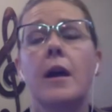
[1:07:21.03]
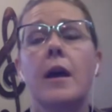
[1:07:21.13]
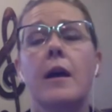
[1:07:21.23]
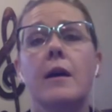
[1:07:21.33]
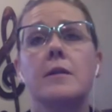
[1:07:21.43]

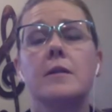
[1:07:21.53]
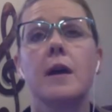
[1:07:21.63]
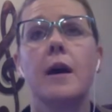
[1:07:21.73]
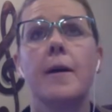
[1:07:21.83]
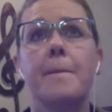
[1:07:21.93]
And
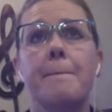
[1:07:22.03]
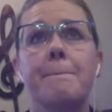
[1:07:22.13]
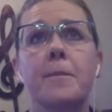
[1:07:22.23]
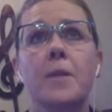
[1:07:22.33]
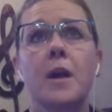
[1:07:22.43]

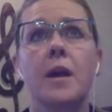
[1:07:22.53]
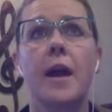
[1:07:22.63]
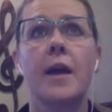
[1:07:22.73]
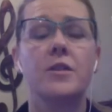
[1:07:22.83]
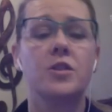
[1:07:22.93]

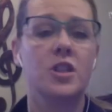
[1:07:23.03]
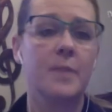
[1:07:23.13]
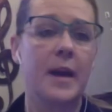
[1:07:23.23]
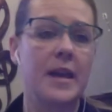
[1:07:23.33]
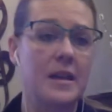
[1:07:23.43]
just
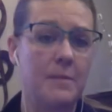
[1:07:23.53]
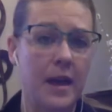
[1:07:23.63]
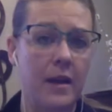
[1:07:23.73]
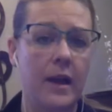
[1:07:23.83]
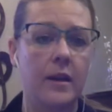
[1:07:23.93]
by
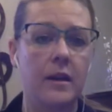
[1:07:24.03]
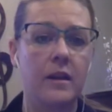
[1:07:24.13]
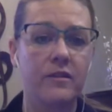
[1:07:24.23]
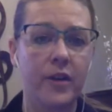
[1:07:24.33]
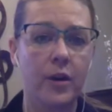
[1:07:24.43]
email at
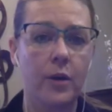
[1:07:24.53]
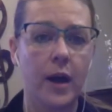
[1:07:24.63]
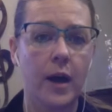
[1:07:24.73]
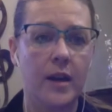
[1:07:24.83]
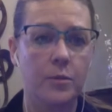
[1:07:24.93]

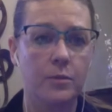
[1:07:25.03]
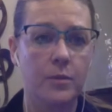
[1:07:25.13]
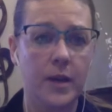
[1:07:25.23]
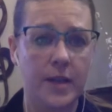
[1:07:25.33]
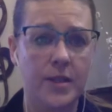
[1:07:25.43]

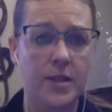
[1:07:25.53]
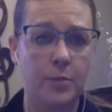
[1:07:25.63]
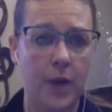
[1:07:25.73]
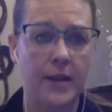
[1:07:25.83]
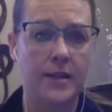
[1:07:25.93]

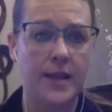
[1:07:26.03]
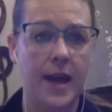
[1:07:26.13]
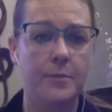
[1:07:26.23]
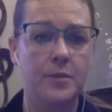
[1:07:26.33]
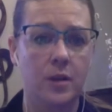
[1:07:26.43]

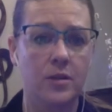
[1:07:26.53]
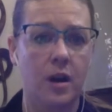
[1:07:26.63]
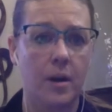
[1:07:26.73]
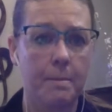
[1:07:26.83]
info@cadenzapracticeapp.com.